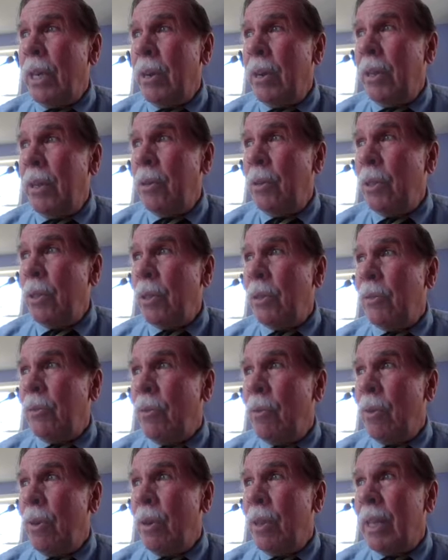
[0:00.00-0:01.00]
ordinary
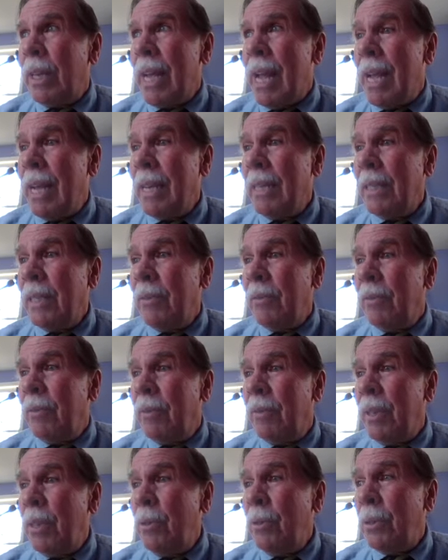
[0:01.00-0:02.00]
use for the kinds
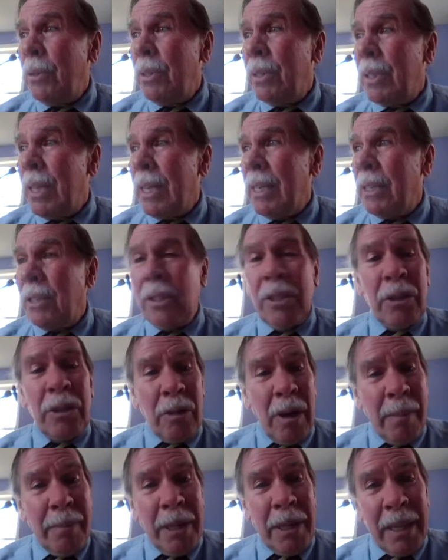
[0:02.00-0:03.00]
of use that is
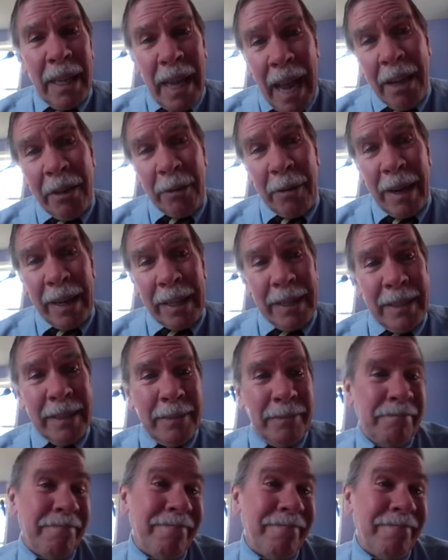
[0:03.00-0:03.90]
described in the contract.